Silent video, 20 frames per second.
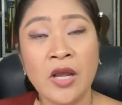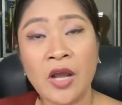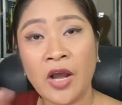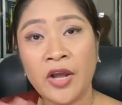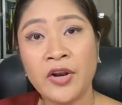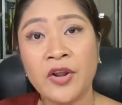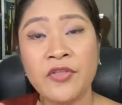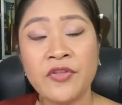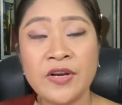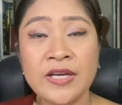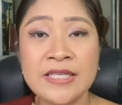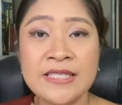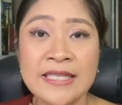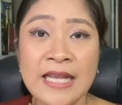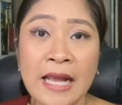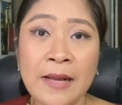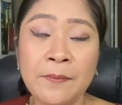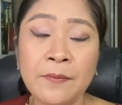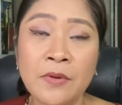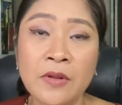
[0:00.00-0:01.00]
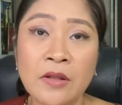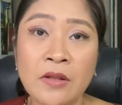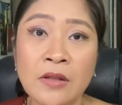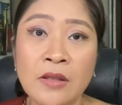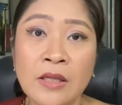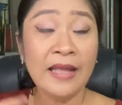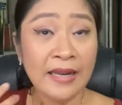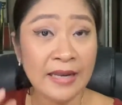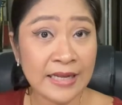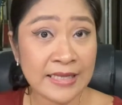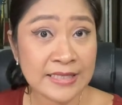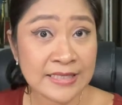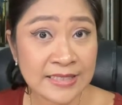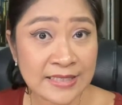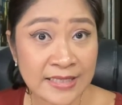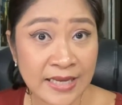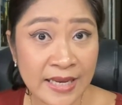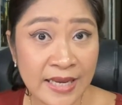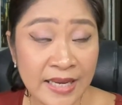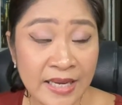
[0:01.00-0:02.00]
Another example, let's
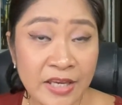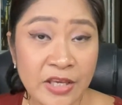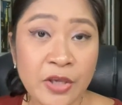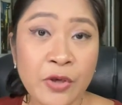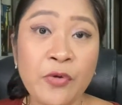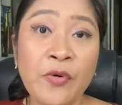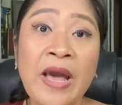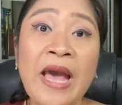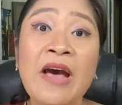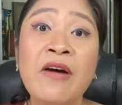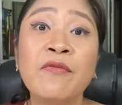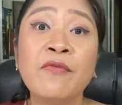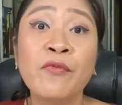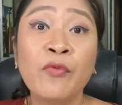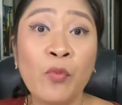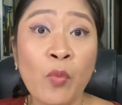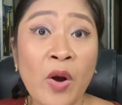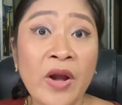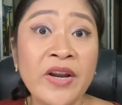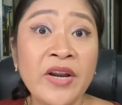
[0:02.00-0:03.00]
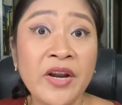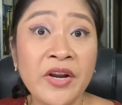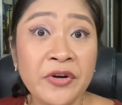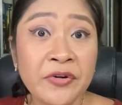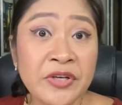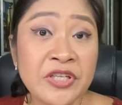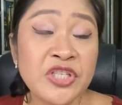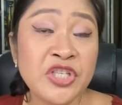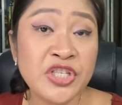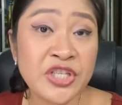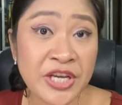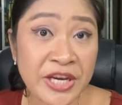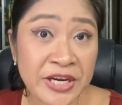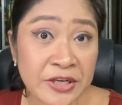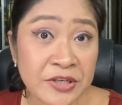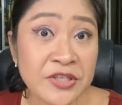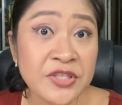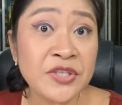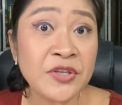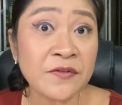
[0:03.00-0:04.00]
say you have 100
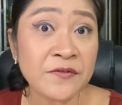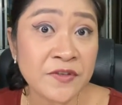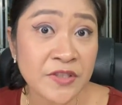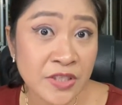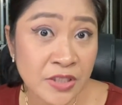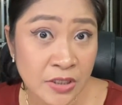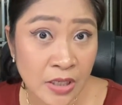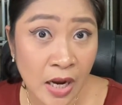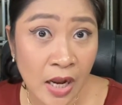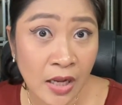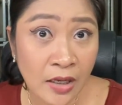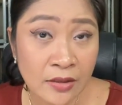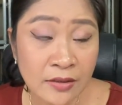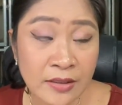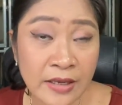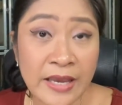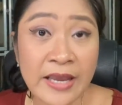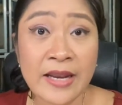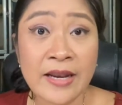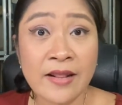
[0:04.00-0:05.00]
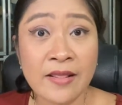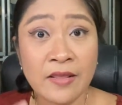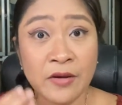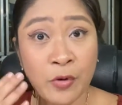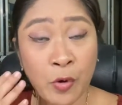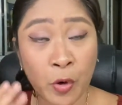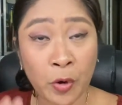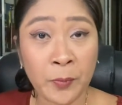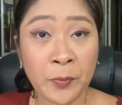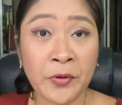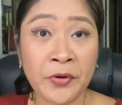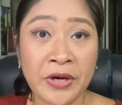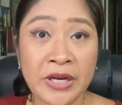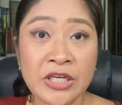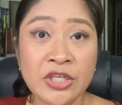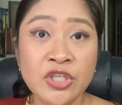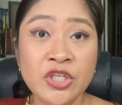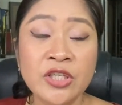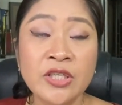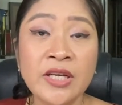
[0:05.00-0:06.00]
shares of stock in the
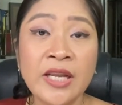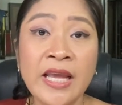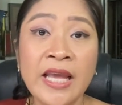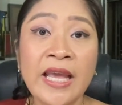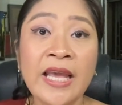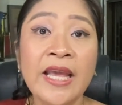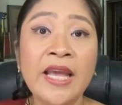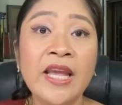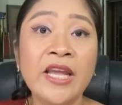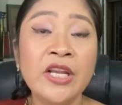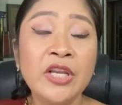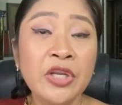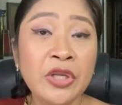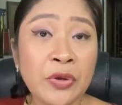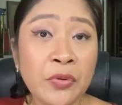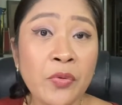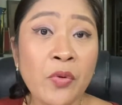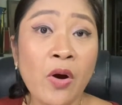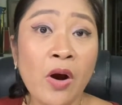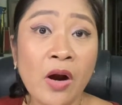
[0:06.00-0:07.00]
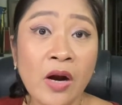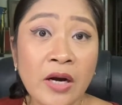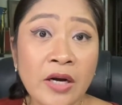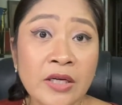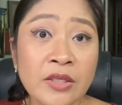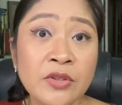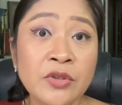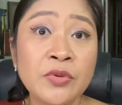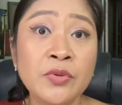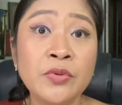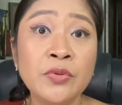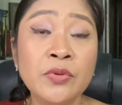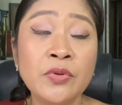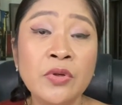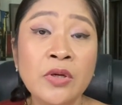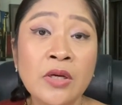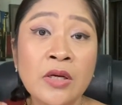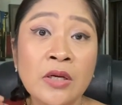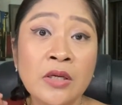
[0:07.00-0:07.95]
corporation and you are to